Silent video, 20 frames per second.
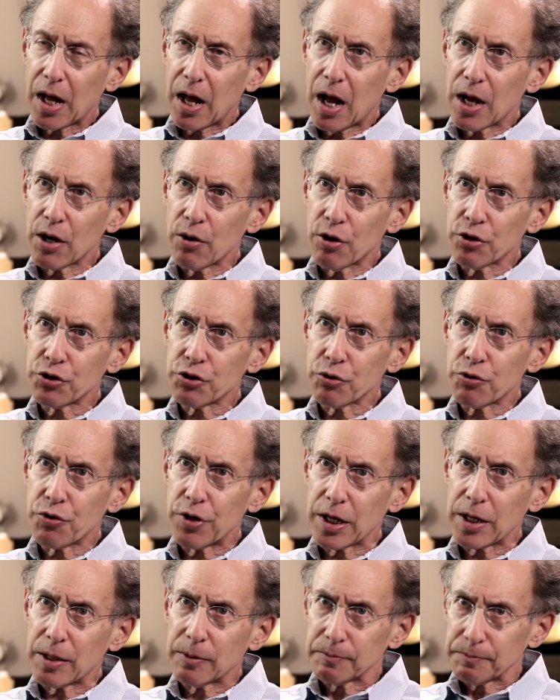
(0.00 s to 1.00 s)
I also
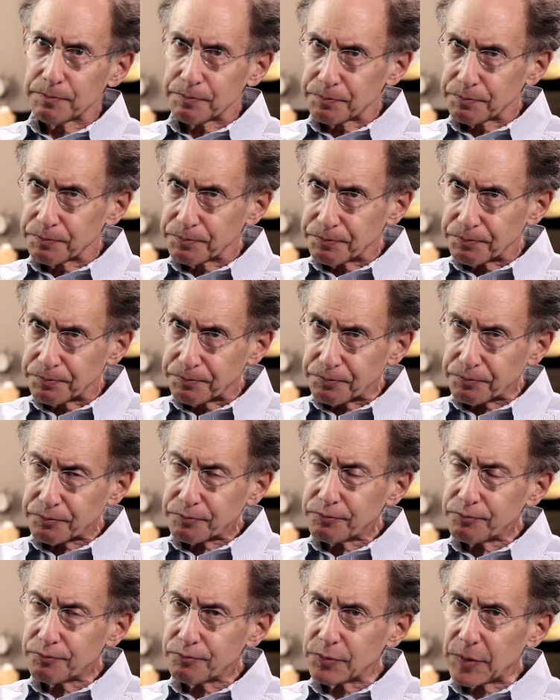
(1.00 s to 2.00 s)
think
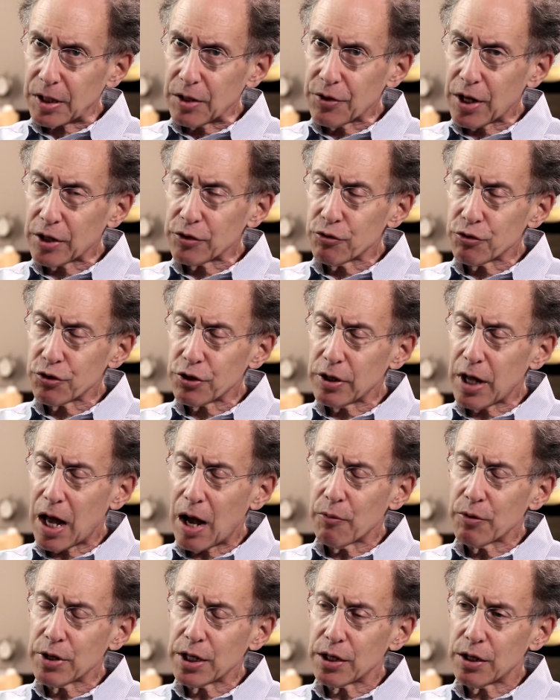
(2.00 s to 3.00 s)
that there's a
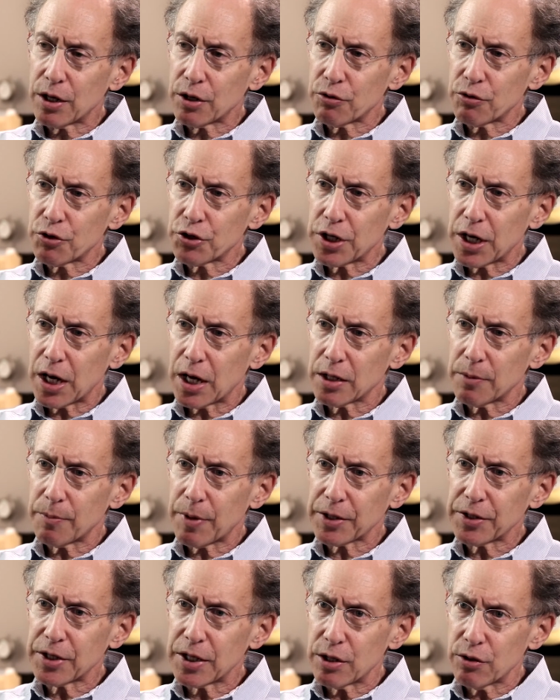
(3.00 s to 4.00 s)
lot we can understand
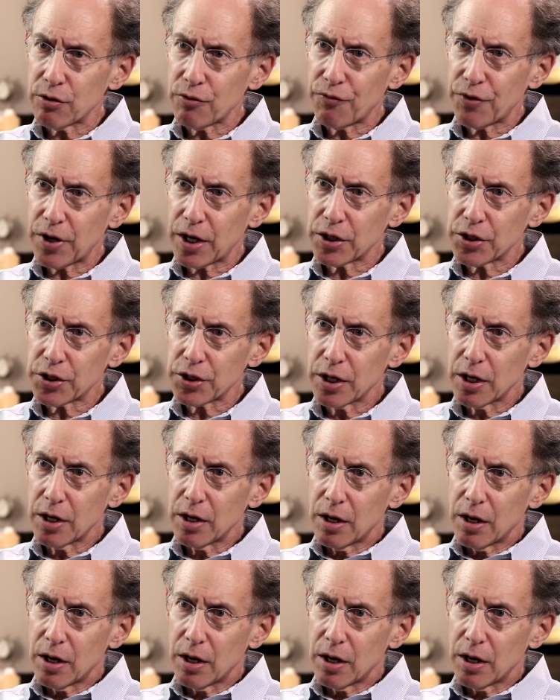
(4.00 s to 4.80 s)
about the interface